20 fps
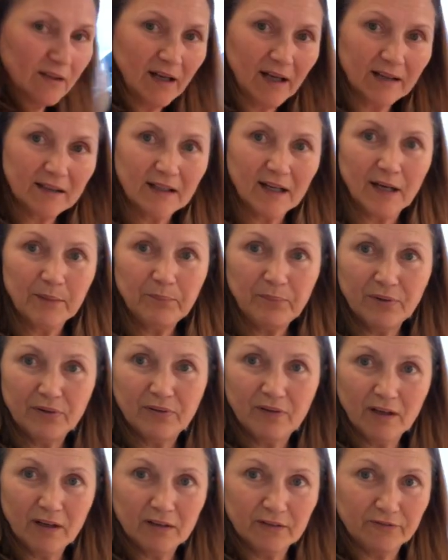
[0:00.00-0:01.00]
a cup
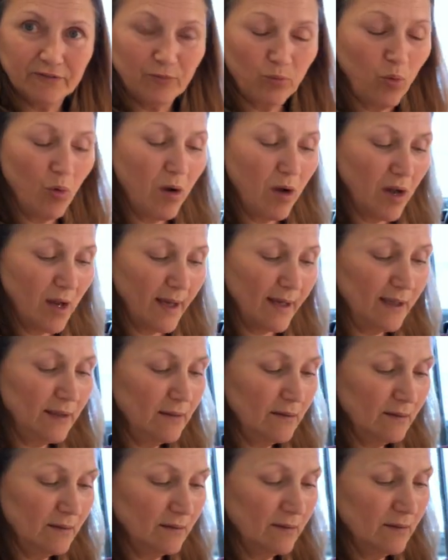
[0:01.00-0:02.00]
of wine.
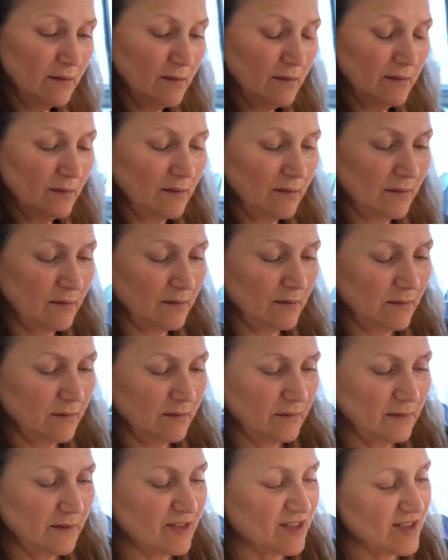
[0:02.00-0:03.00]

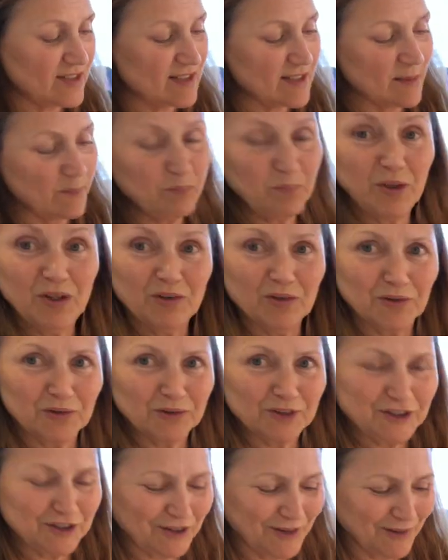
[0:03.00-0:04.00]
This is some Pinot
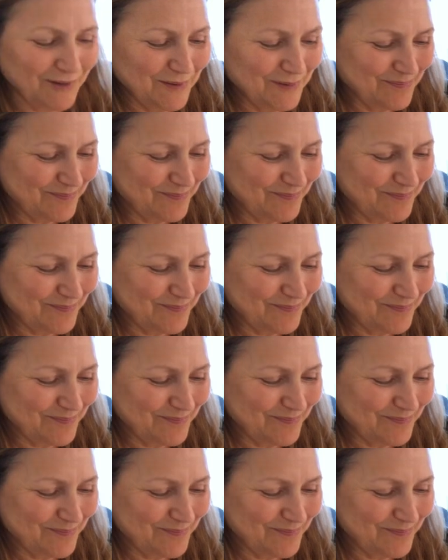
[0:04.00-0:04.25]
Grigio.